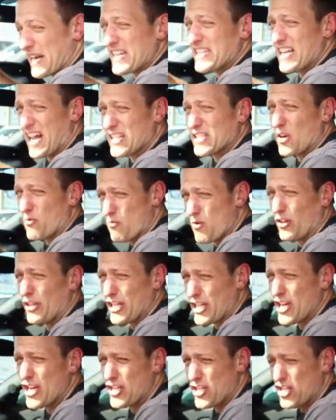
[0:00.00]
but it does a
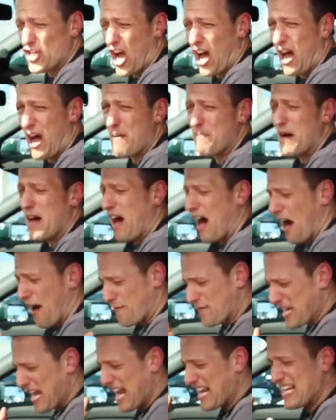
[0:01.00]
really good job
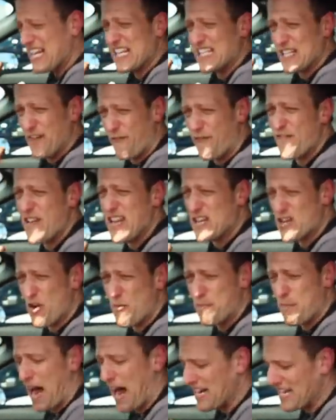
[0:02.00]
of getting it to fit
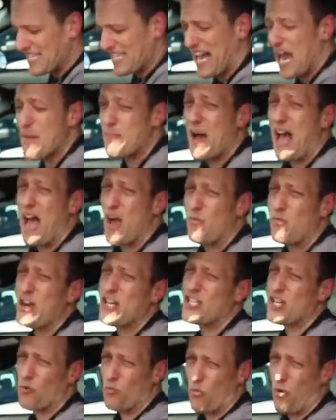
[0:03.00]
your body type. I
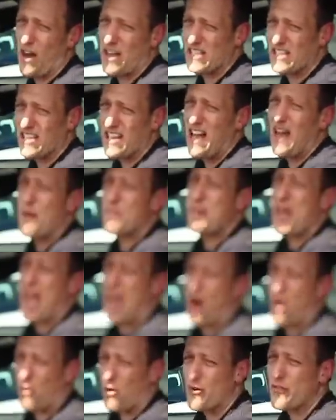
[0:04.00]
wish it was
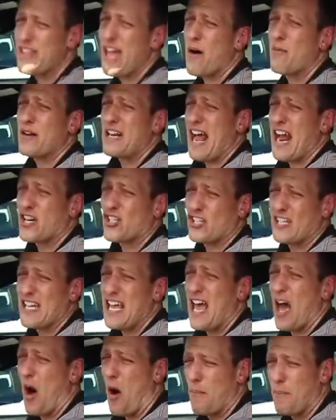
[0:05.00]
power. That would
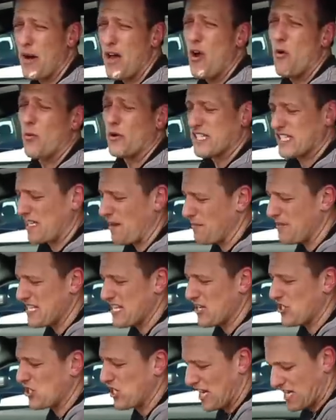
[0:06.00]
actually help with some
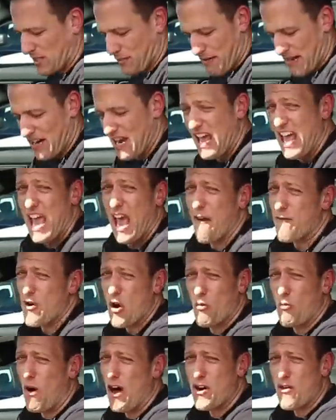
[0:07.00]
of the adjustment.
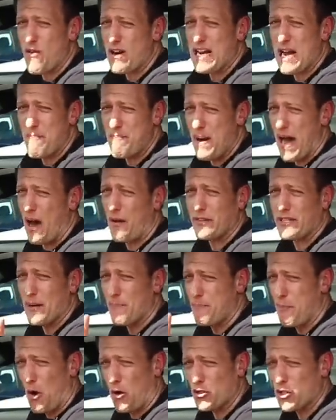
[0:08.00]
If you're wondering
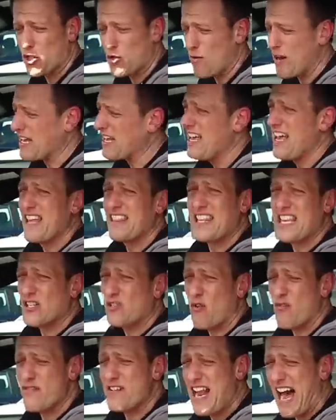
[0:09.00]
about the bolstering,
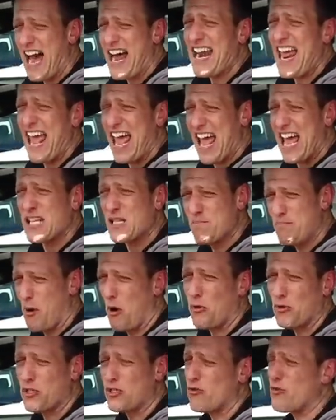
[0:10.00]
these are not as
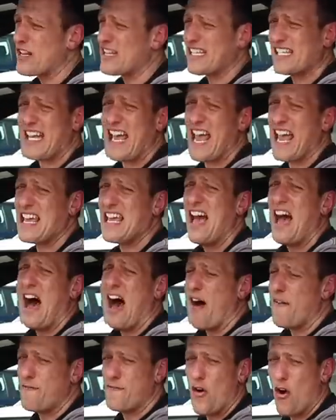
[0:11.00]
bolstered as, say,
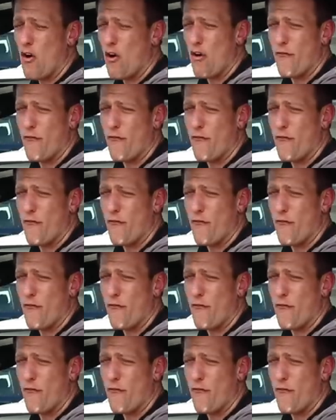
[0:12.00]
a